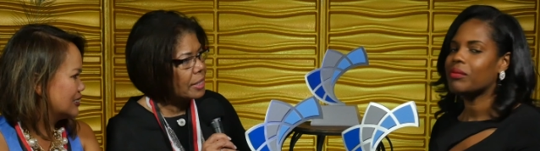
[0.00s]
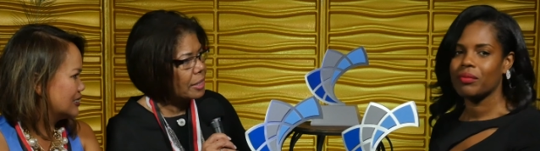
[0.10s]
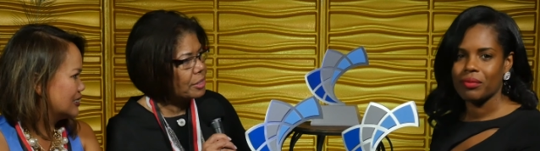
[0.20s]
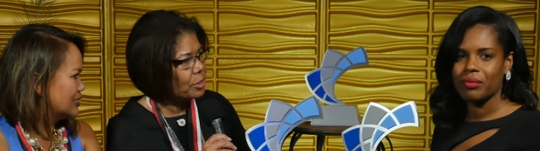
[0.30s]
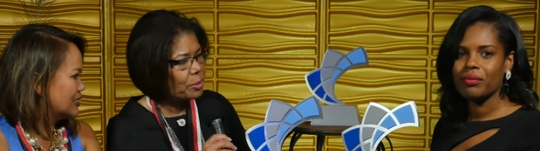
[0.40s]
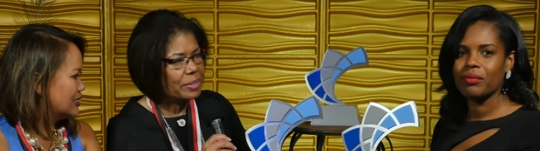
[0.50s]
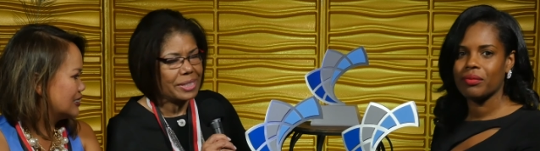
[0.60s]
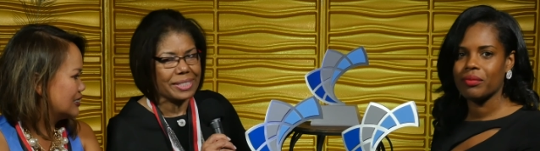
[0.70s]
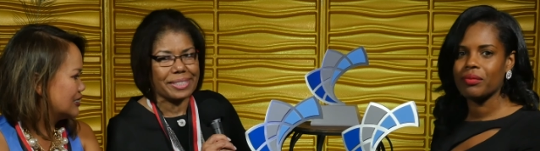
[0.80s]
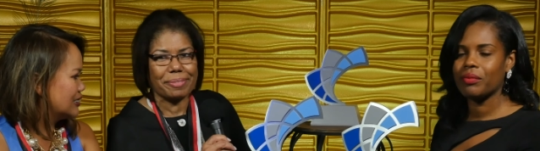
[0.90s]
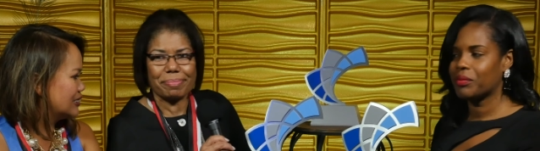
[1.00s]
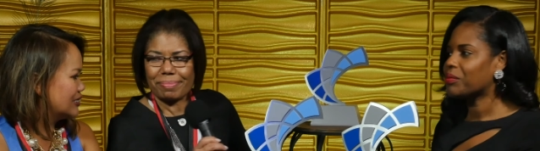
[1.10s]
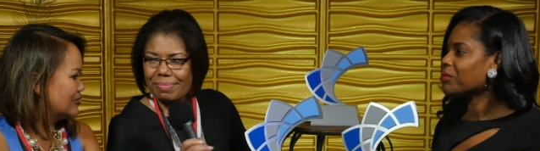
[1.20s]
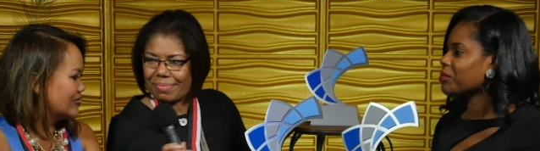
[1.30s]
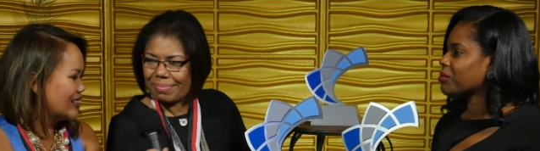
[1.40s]
Speaker 1: Kelly Services.
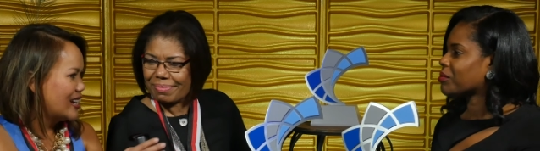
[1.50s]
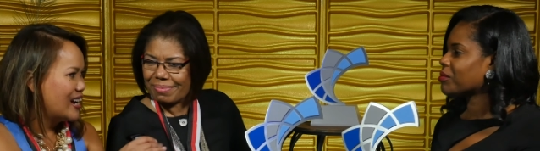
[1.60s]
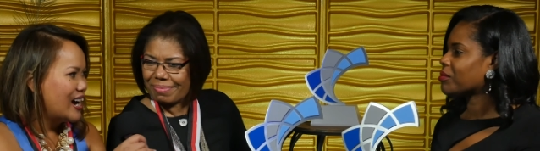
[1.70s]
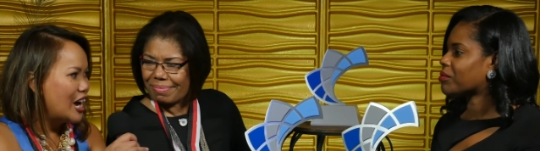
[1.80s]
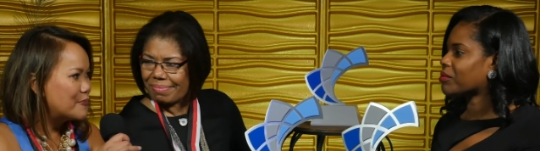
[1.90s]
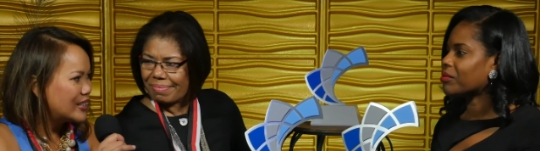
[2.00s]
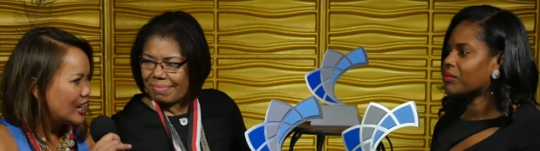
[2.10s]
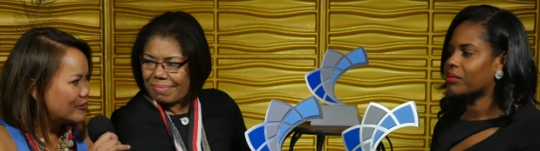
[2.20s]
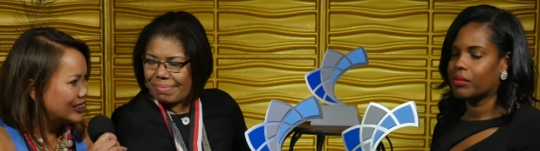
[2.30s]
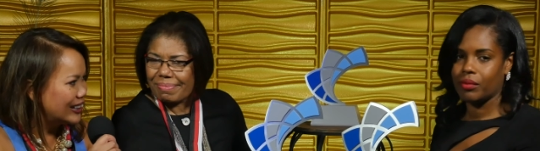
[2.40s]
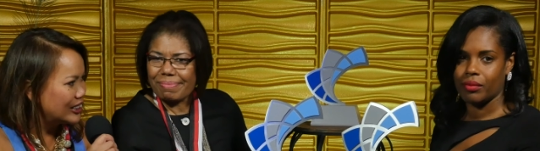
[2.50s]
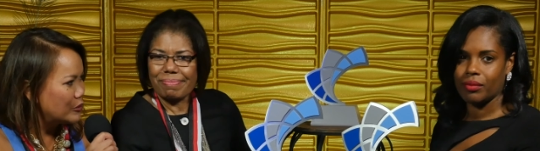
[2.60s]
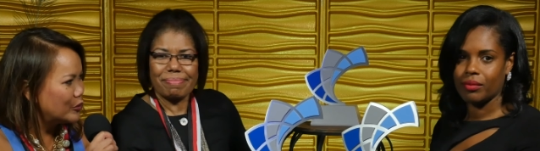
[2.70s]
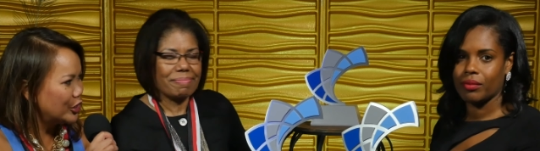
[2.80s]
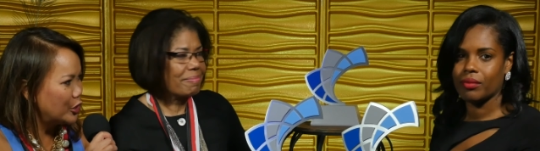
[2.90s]
Speaker 2: I'm Kavy
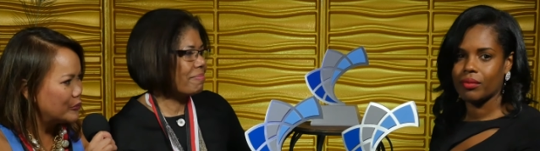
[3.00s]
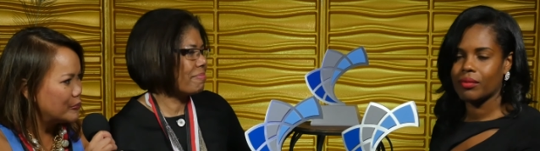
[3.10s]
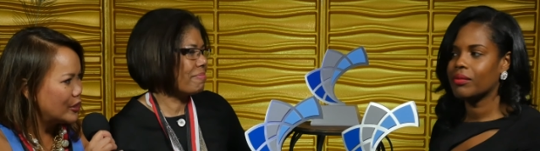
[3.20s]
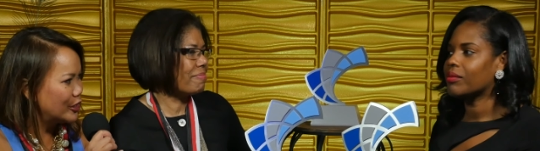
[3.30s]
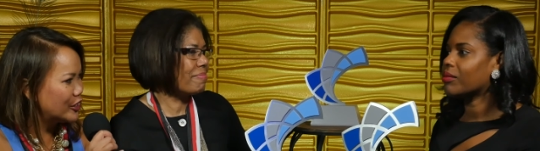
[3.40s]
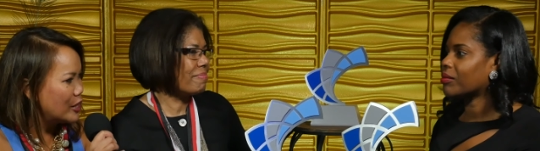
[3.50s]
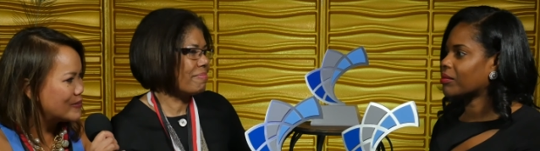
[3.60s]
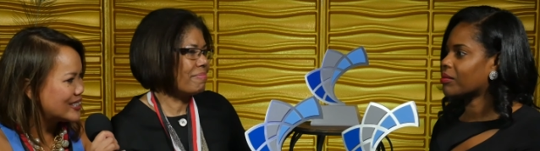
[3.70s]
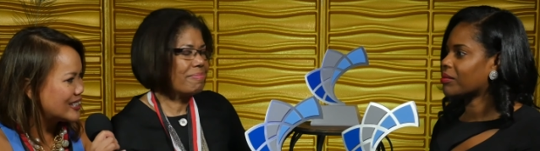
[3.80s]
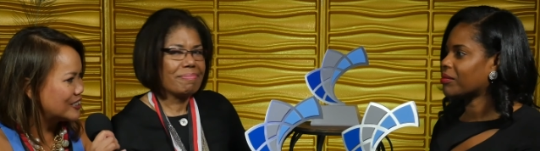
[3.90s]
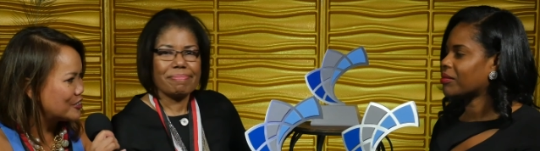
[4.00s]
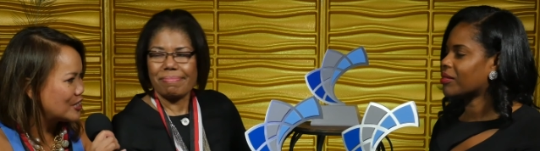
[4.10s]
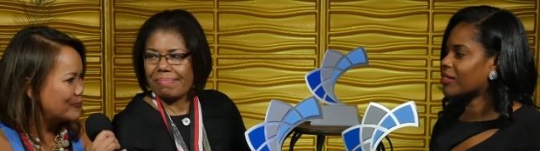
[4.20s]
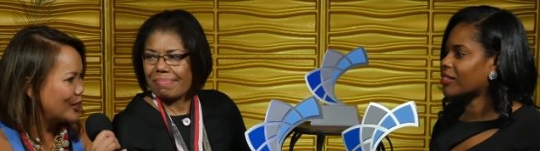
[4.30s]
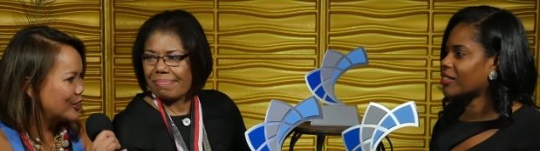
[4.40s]
Lenon with Herman Miller. I'm the Senior
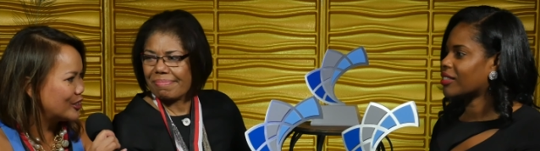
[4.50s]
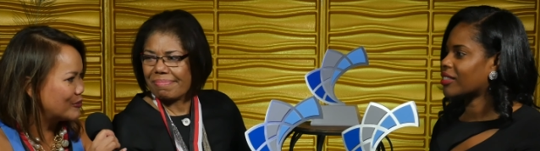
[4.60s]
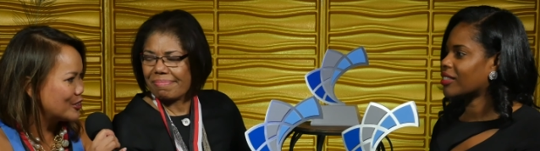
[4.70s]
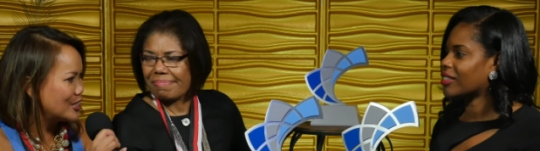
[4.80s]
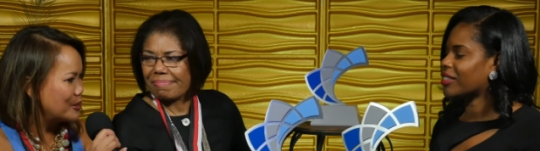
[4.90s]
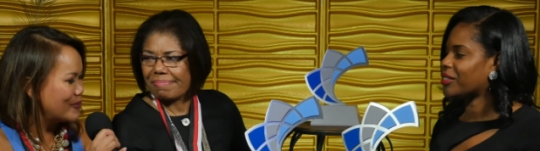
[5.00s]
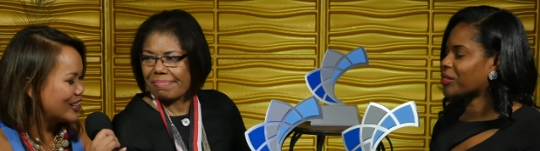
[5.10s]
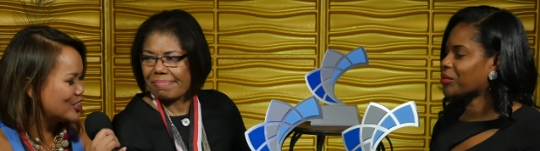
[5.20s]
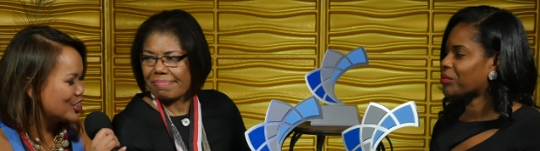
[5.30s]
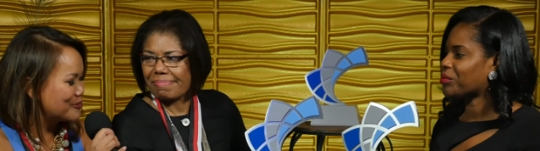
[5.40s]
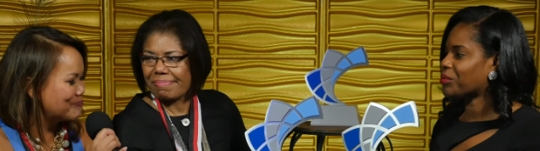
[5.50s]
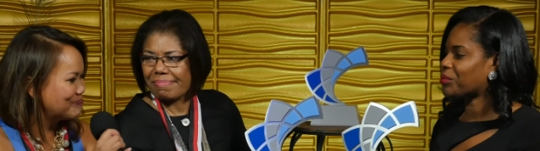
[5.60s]
Supplier Diversity Manager.